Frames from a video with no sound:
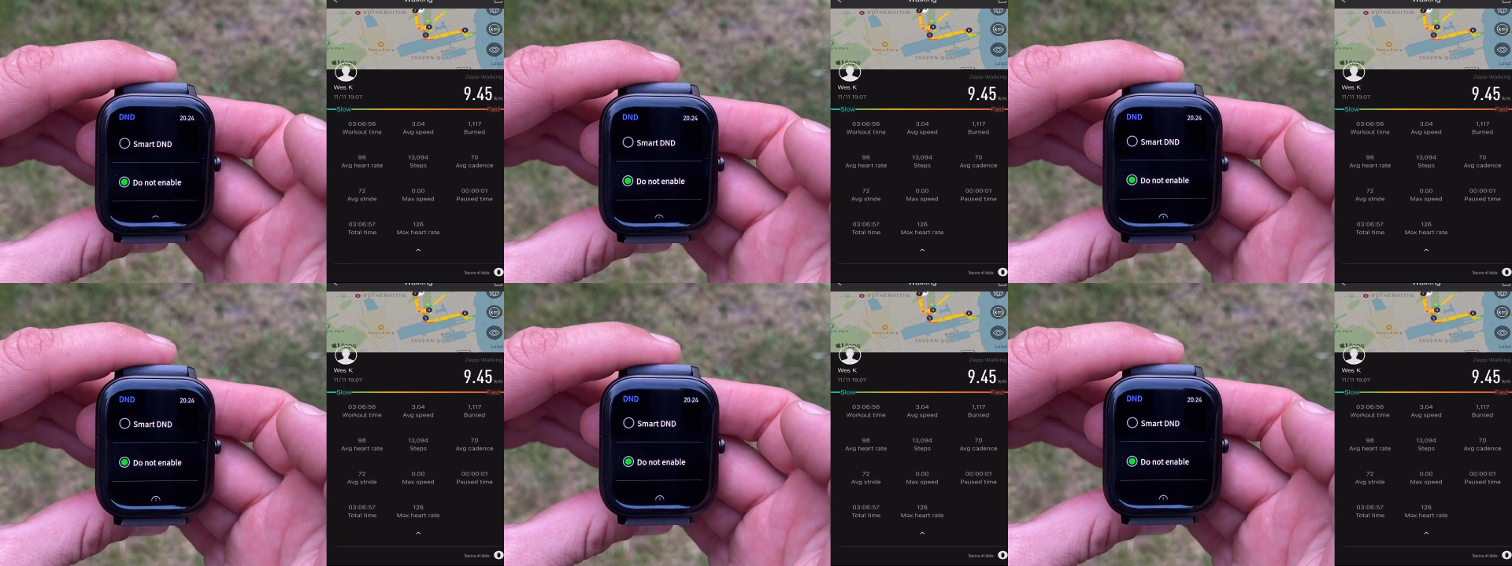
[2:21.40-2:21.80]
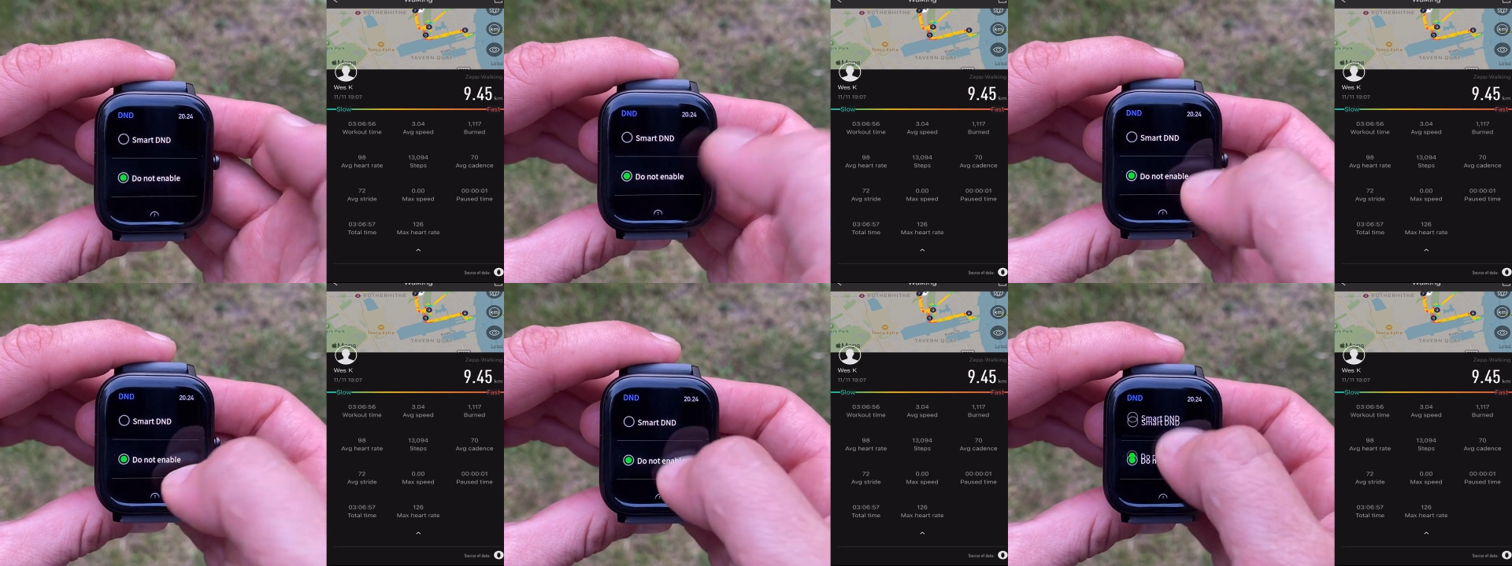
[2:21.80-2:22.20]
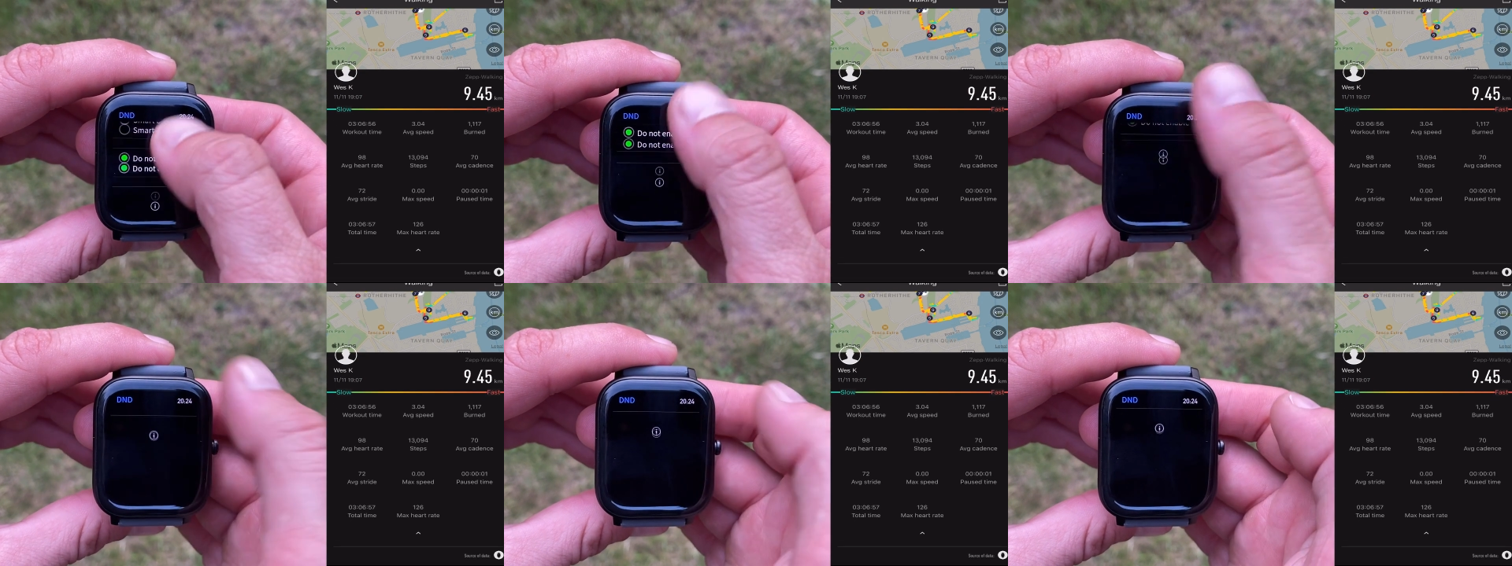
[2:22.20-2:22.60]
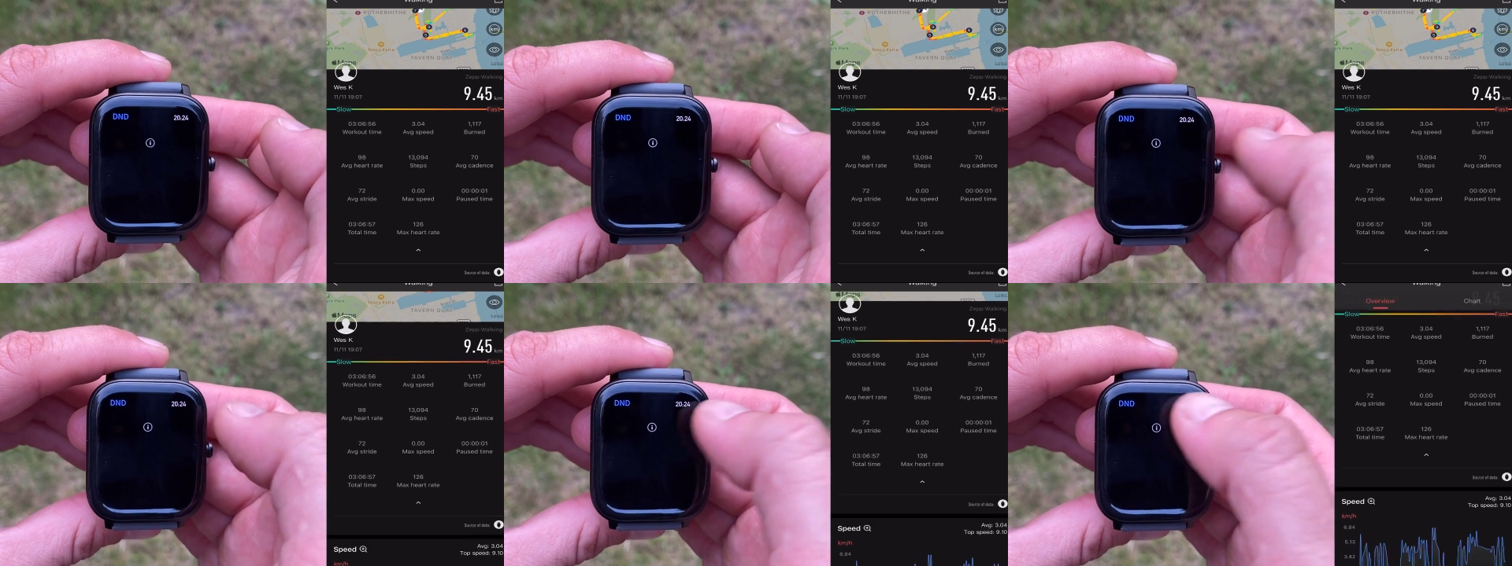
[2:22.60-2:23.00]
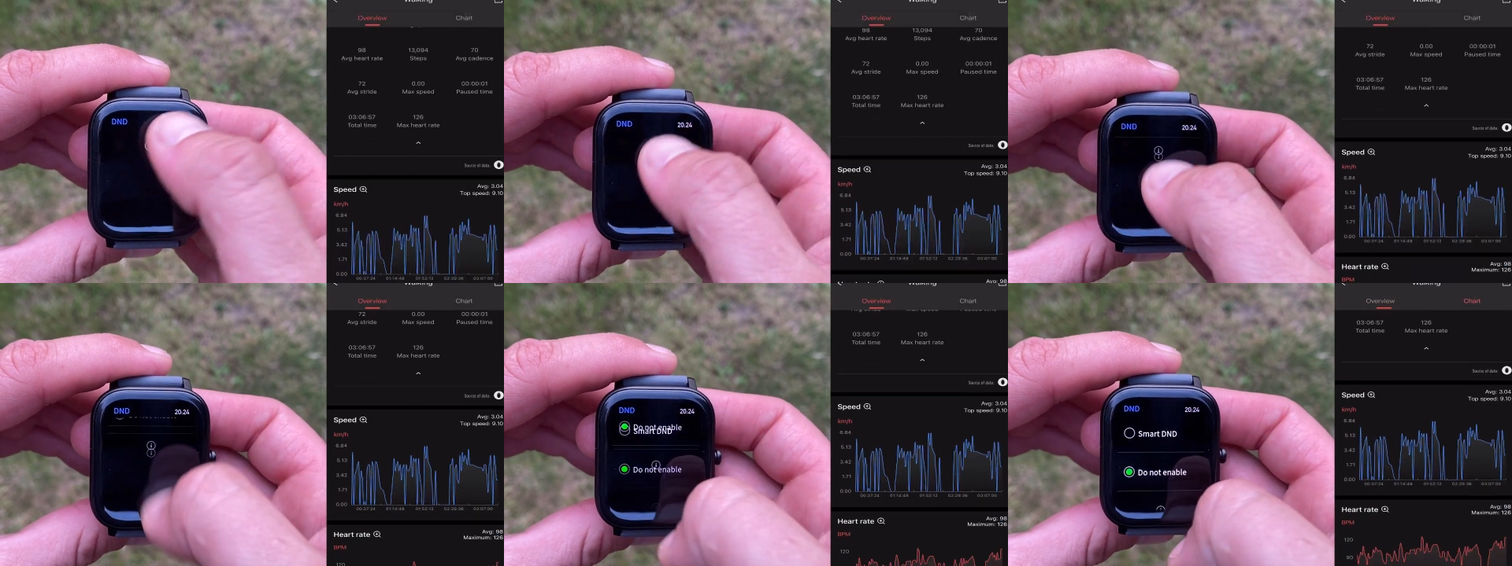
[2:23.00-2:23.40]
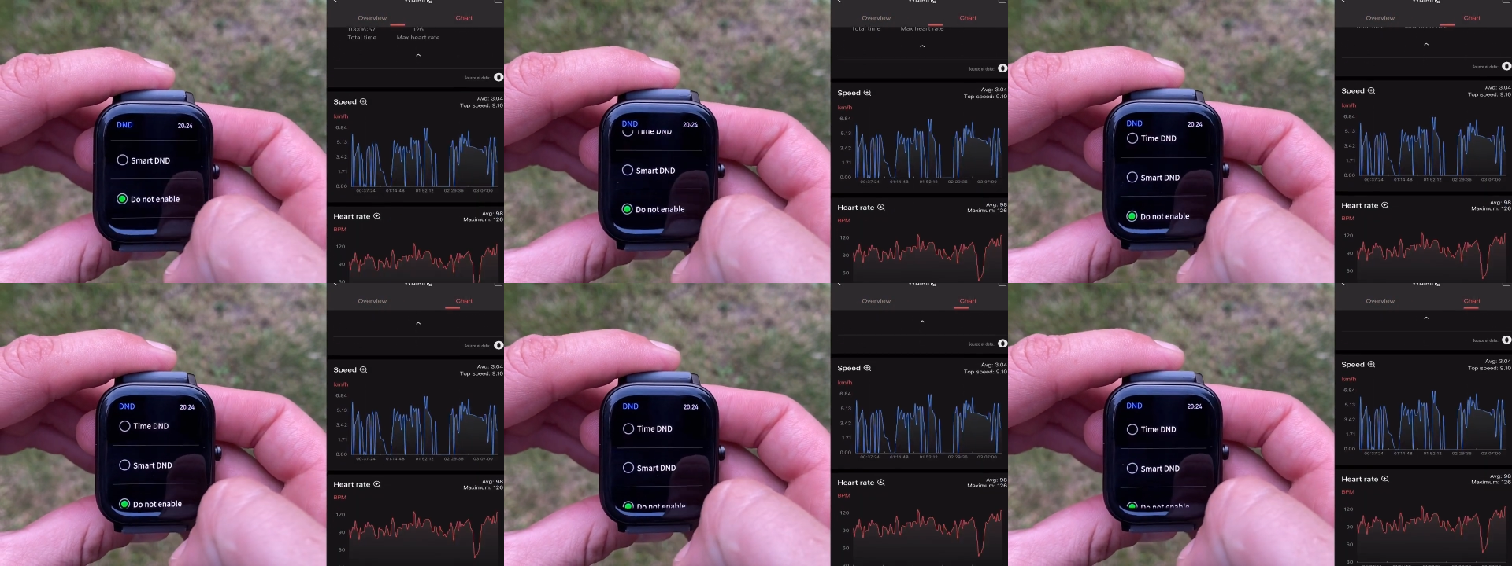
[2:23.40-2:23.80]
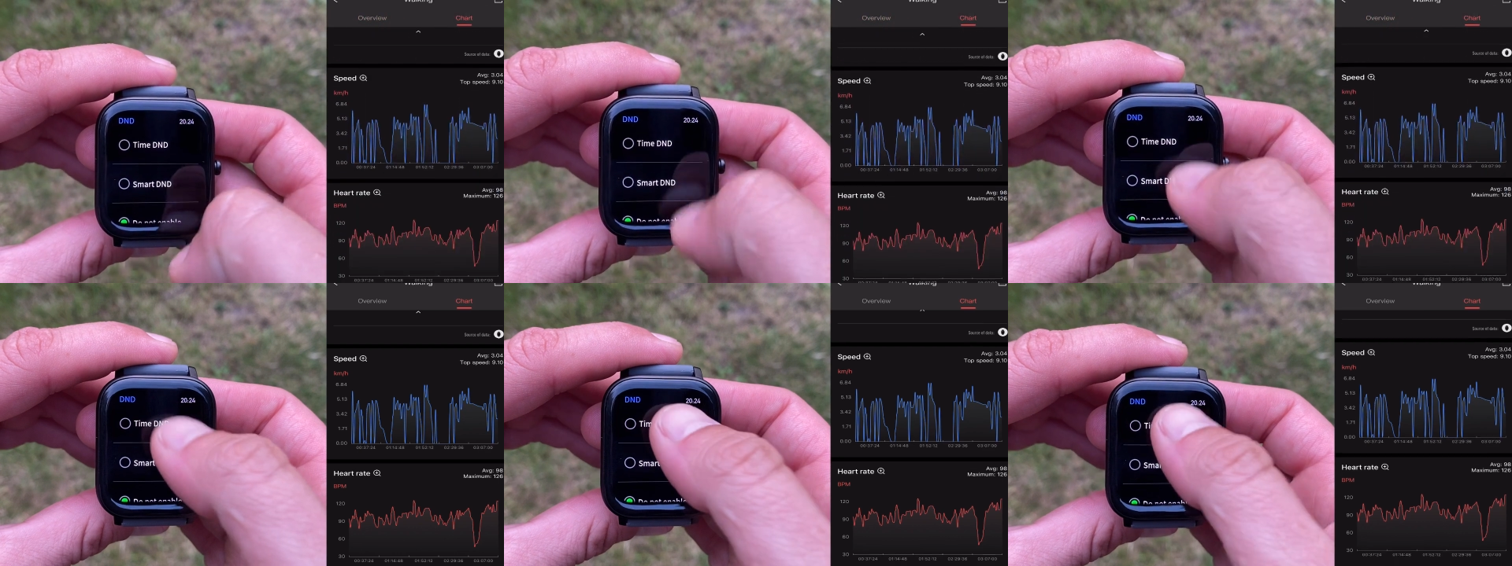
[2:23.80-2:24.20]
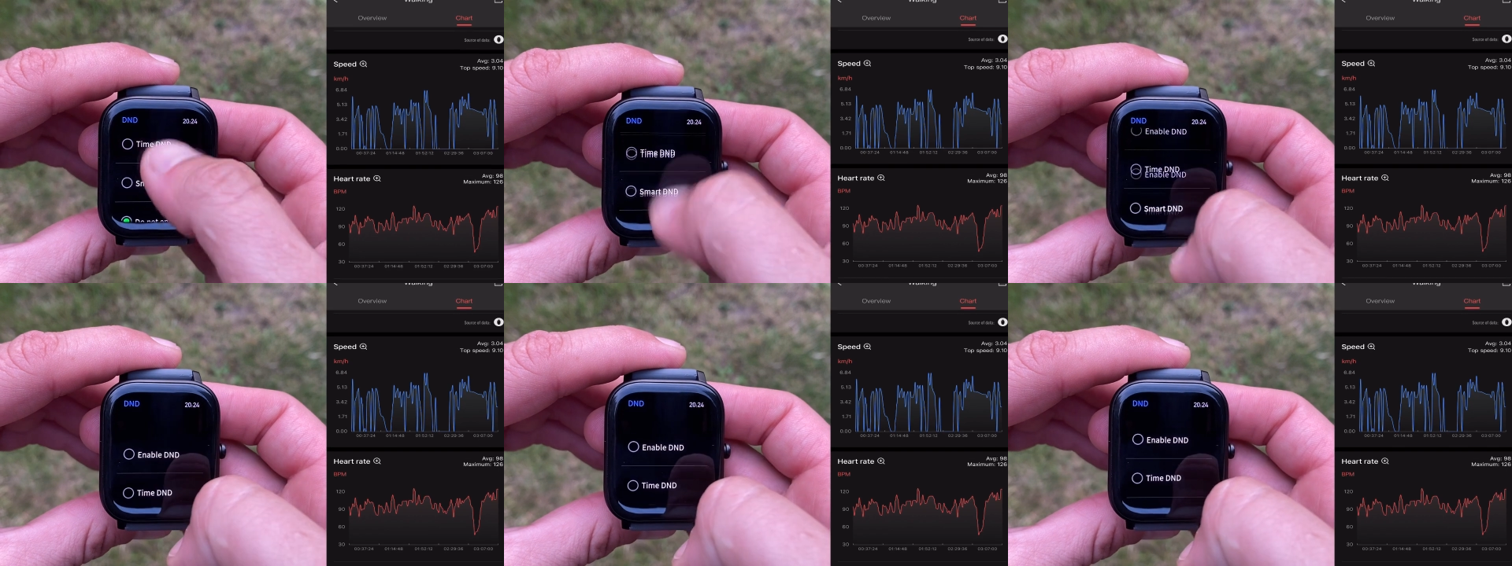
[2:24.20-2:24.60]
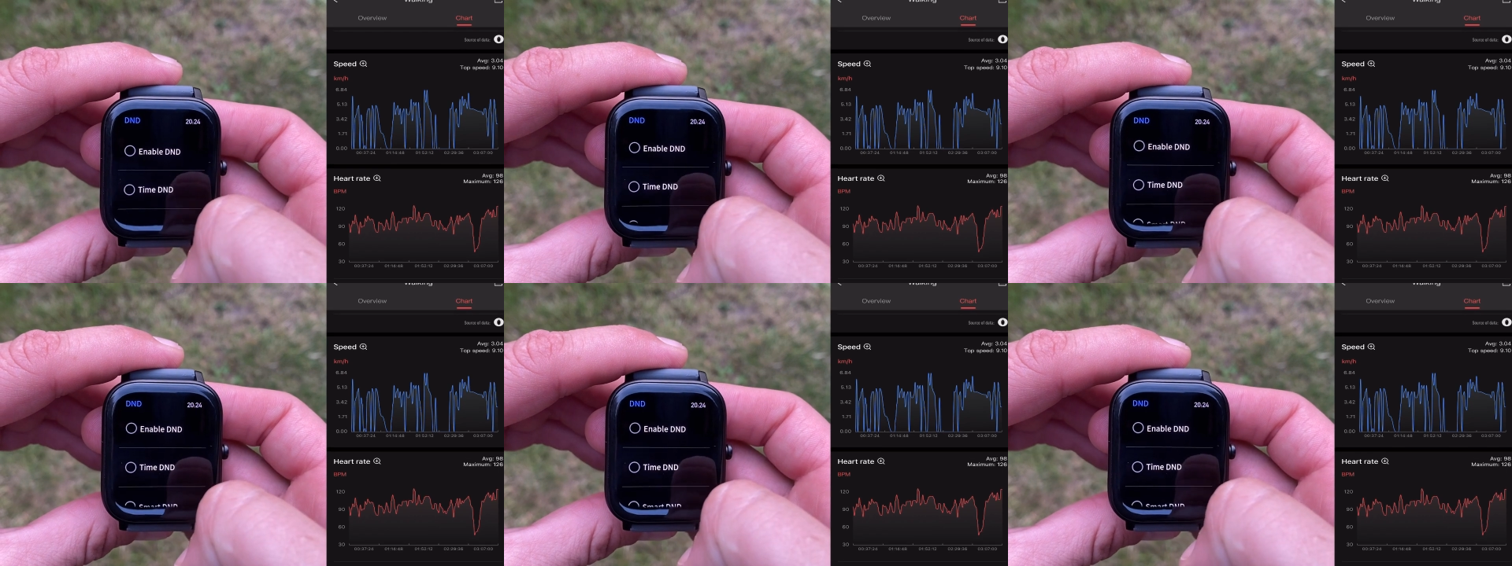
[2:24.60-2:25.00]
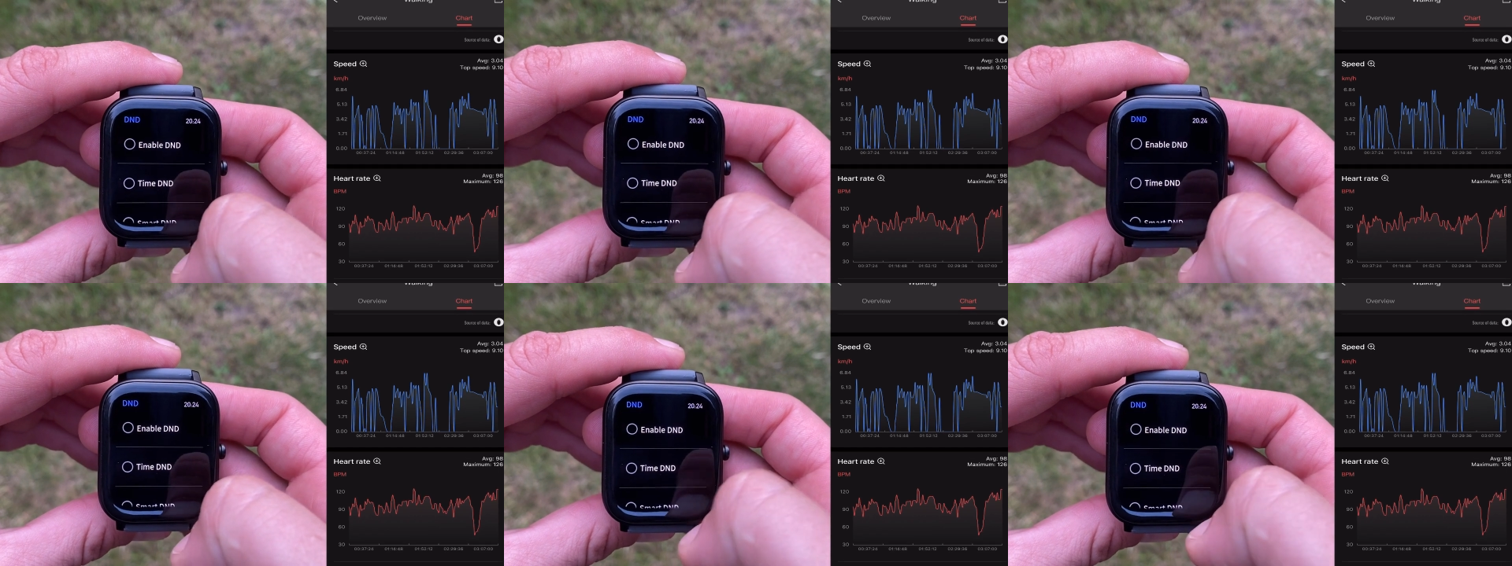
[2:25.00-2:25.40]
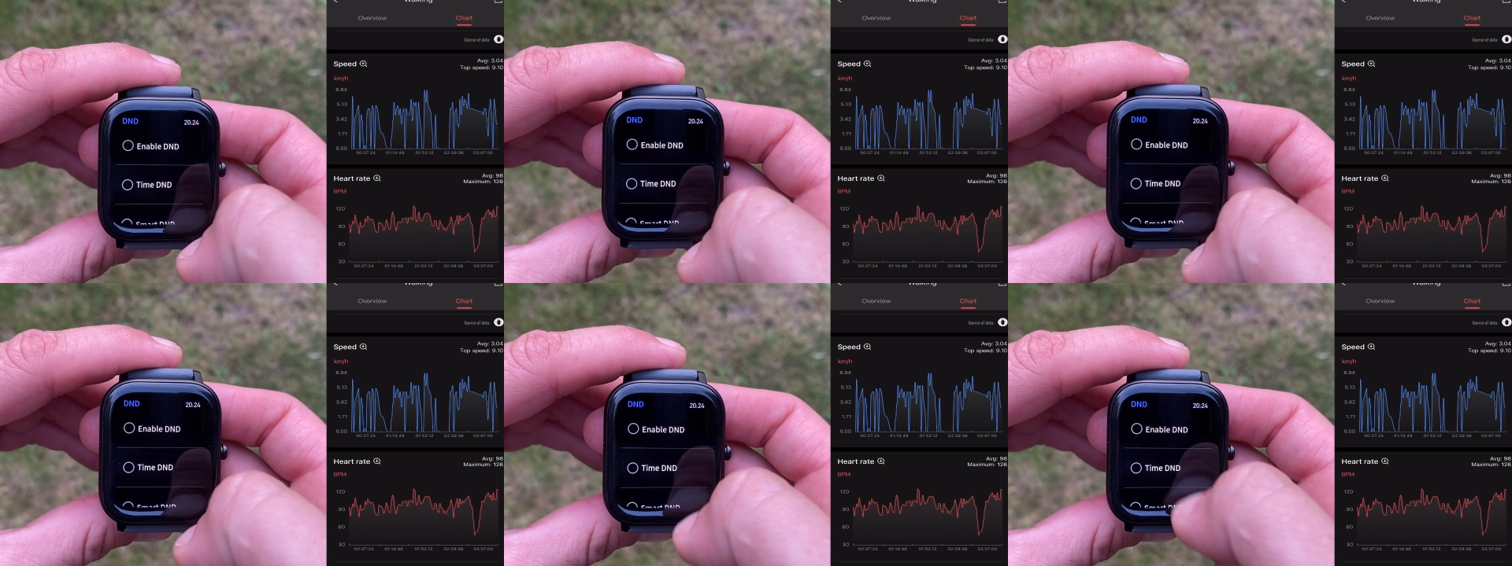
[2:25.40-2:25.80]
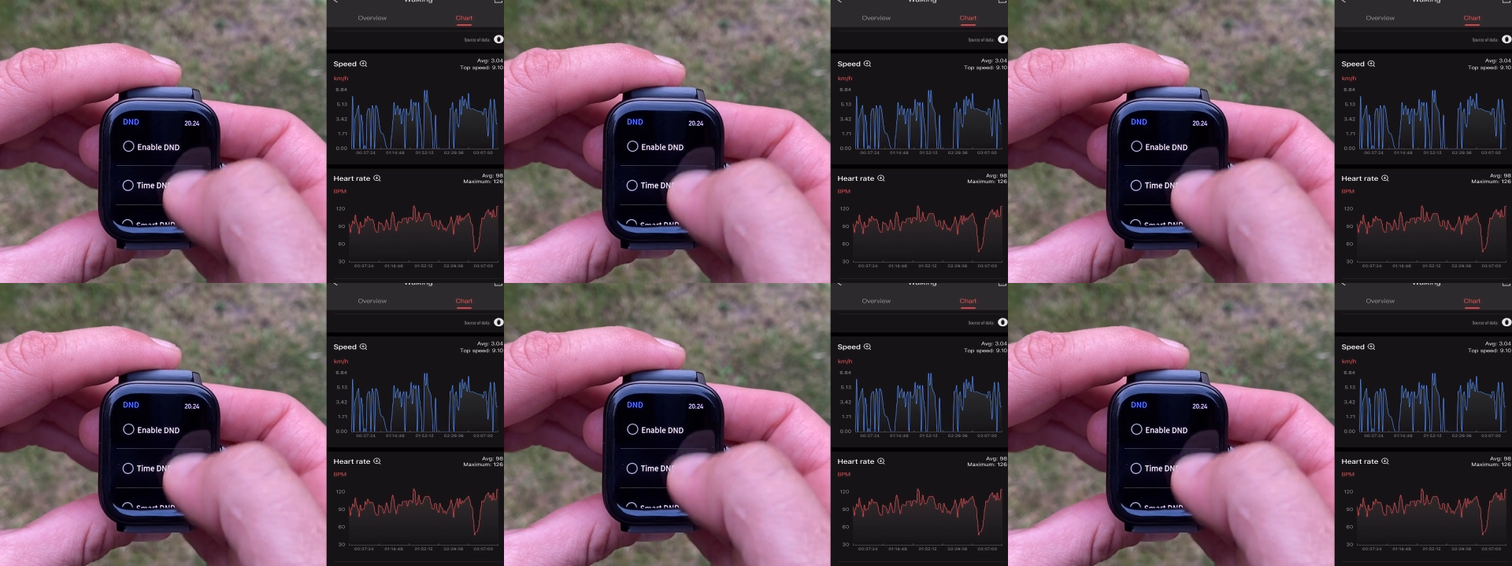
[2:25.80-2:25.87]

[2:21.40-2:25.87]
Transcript: No face is visible, so there are no lips to read.